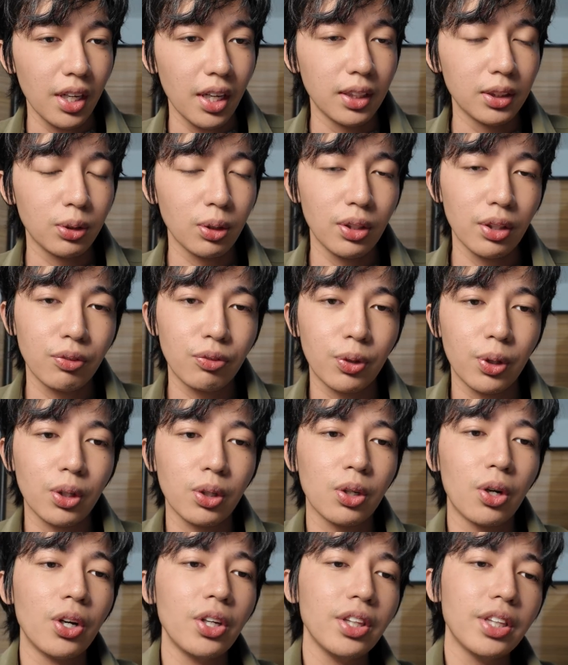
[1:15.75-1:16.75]
And so like for
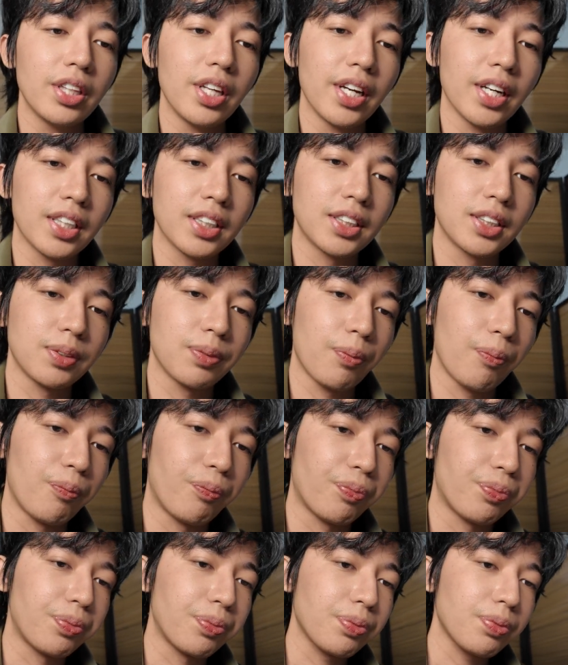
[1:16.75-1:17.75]
context,
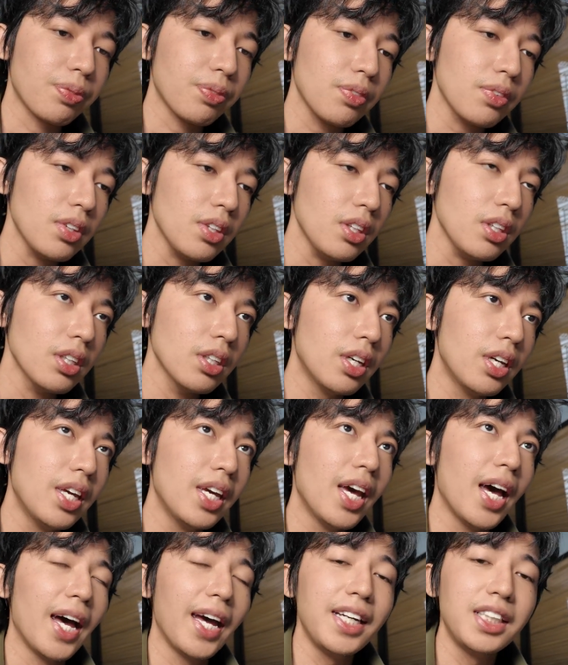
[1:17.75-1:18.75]

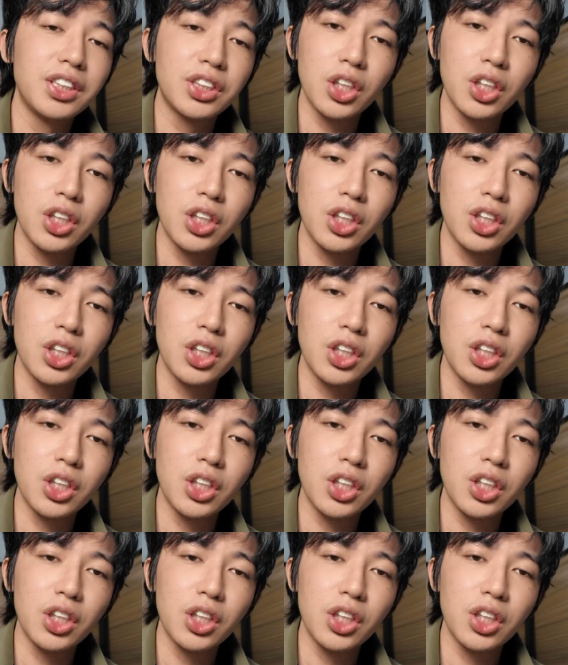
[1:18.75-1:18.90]
I